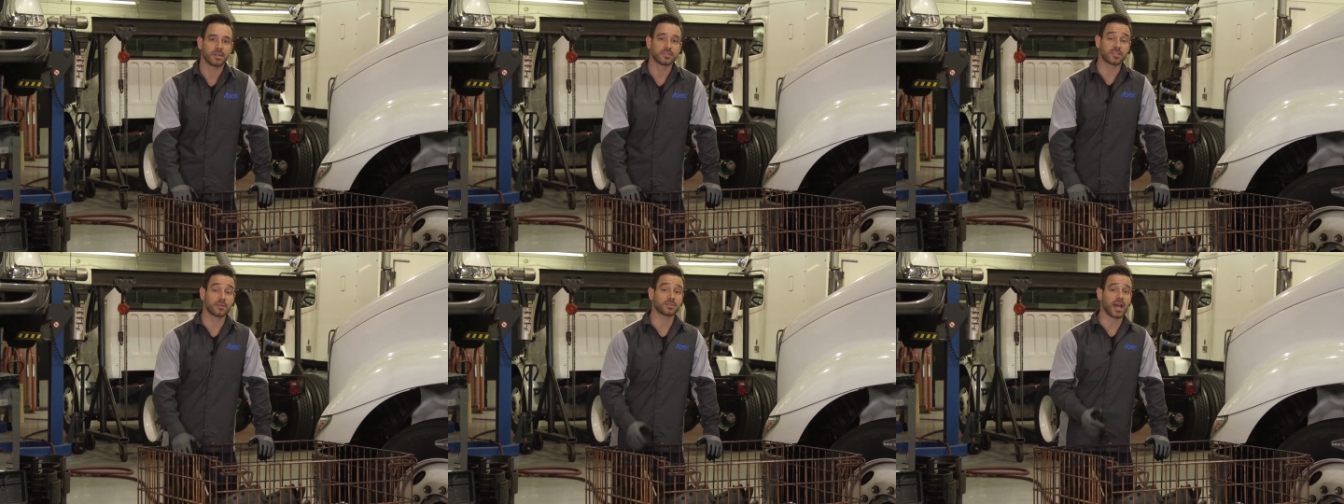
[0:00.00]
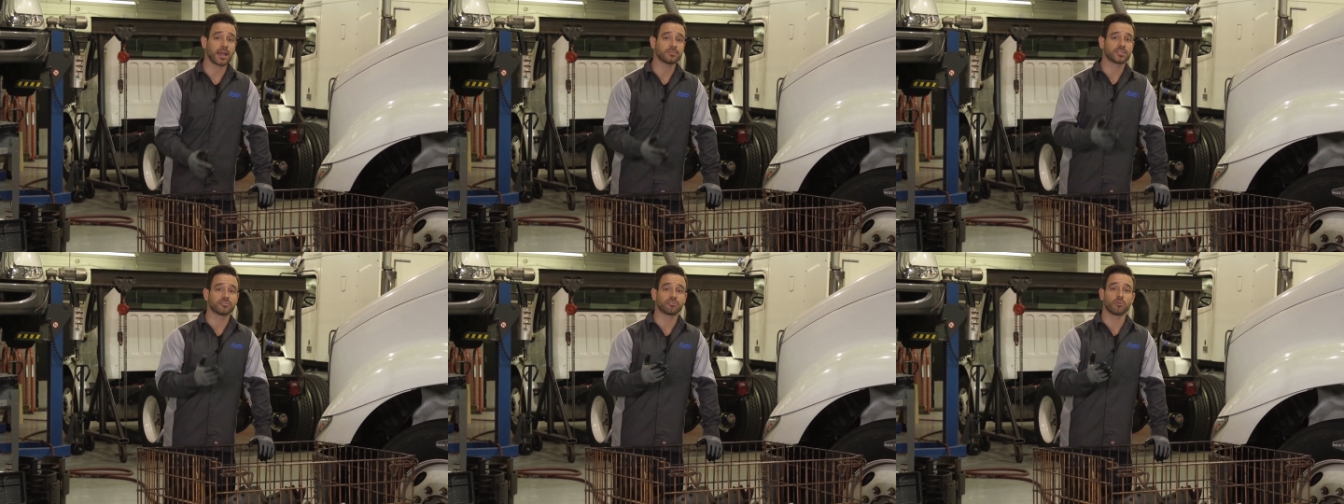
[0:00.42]
And
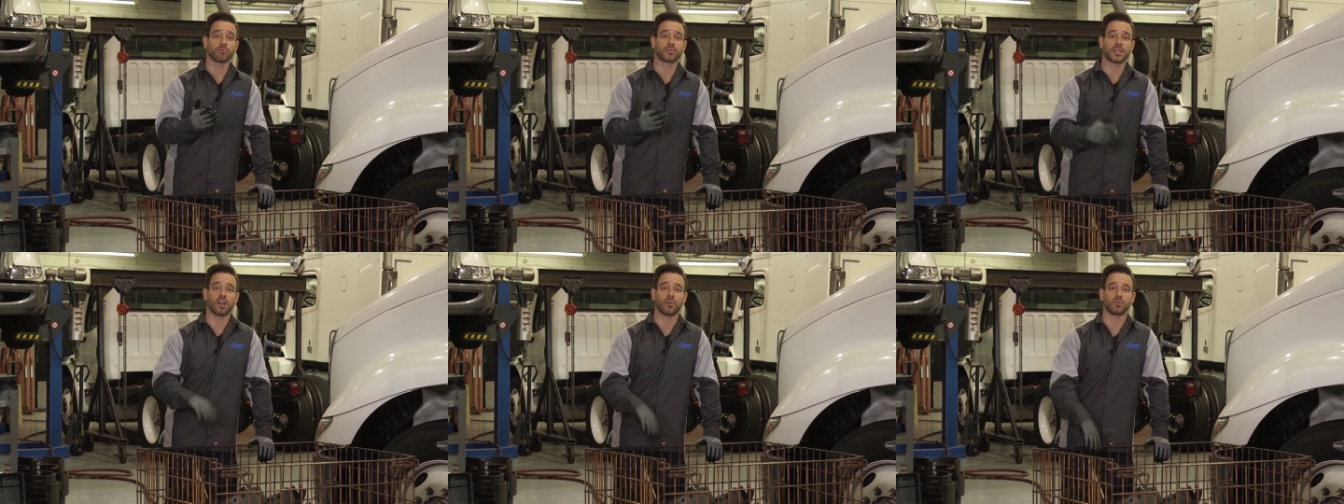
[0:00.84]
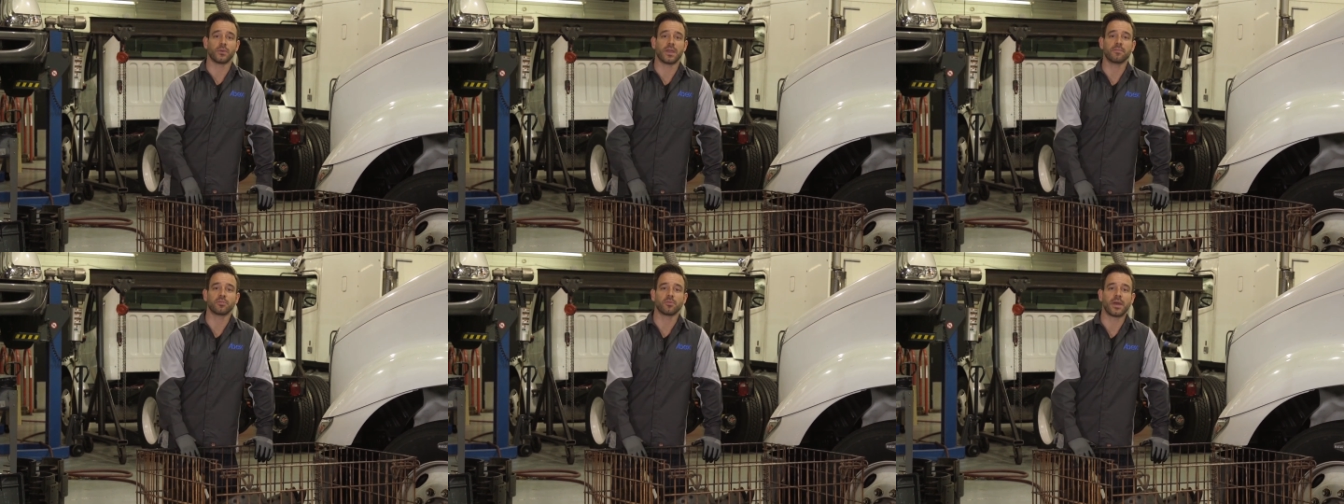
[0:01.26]
sometimes the truth can help you
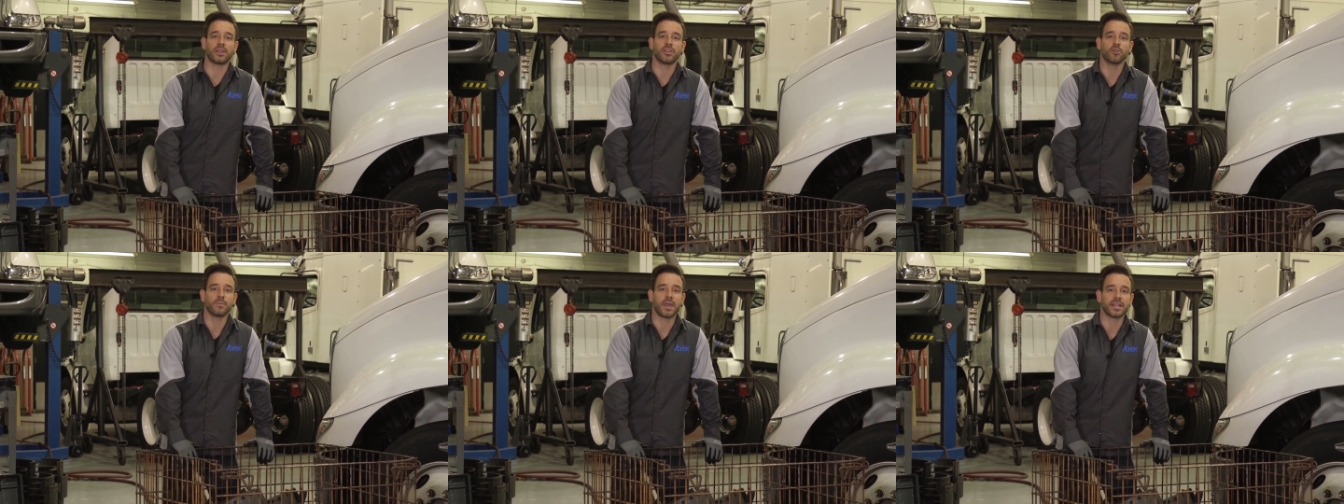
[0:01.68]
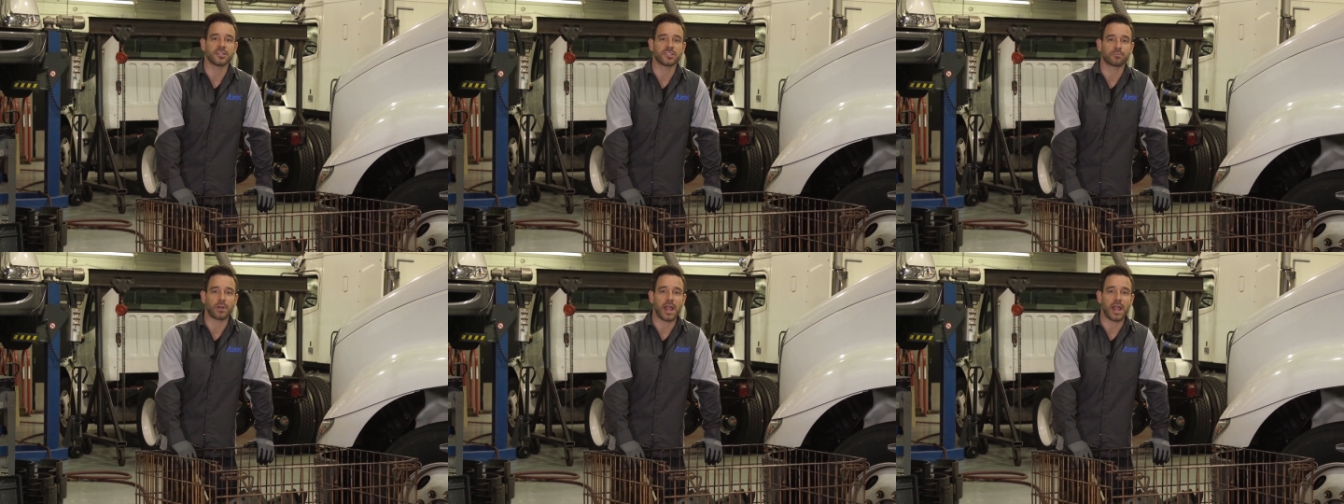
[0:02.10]
implement new maintenance